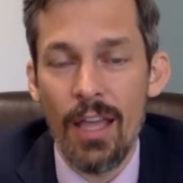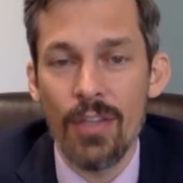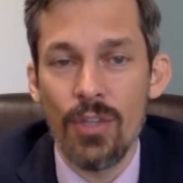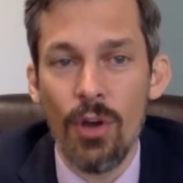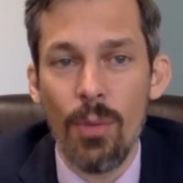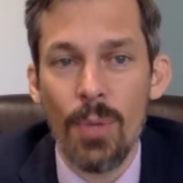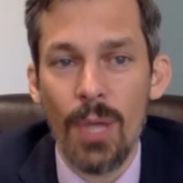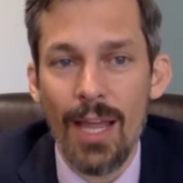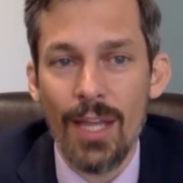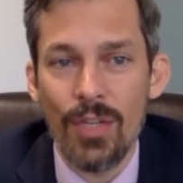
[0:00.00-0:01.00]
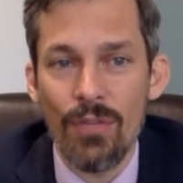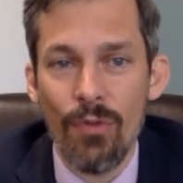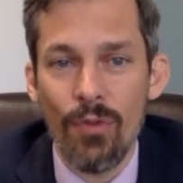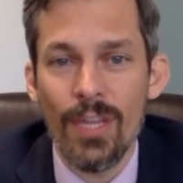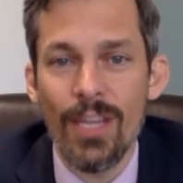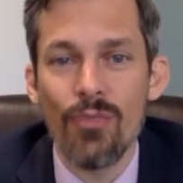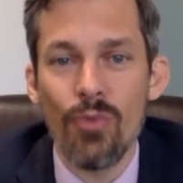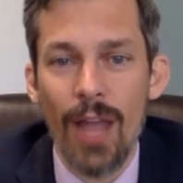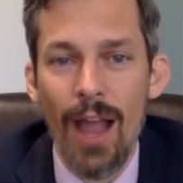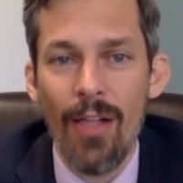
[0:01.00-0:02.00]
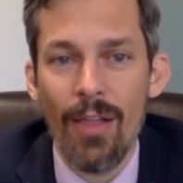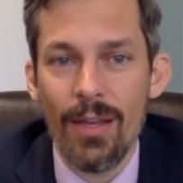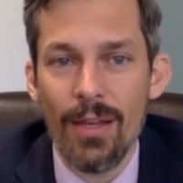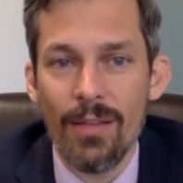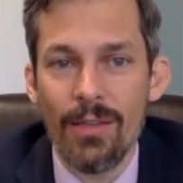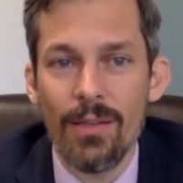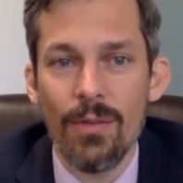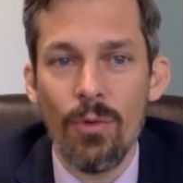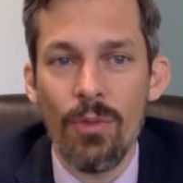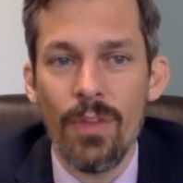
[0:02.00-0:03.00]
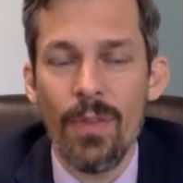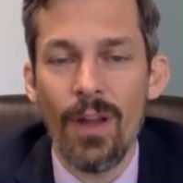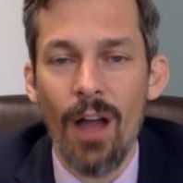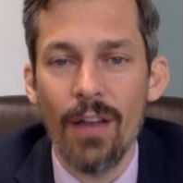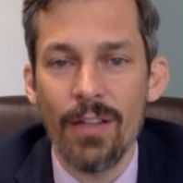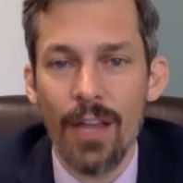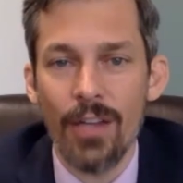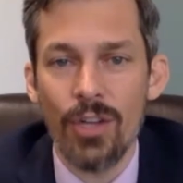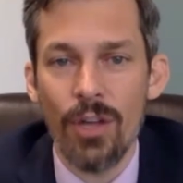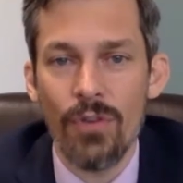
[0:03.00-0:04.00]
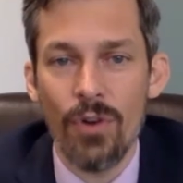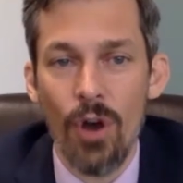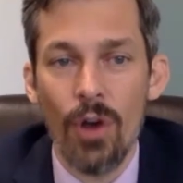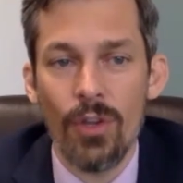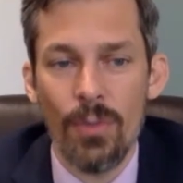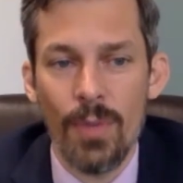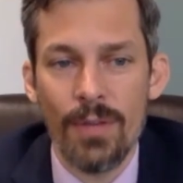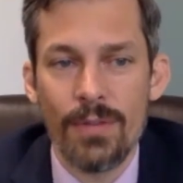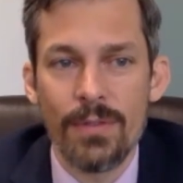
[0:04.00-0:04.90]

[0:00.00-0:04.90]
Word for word: Is there a place for these realities within the context of your argument?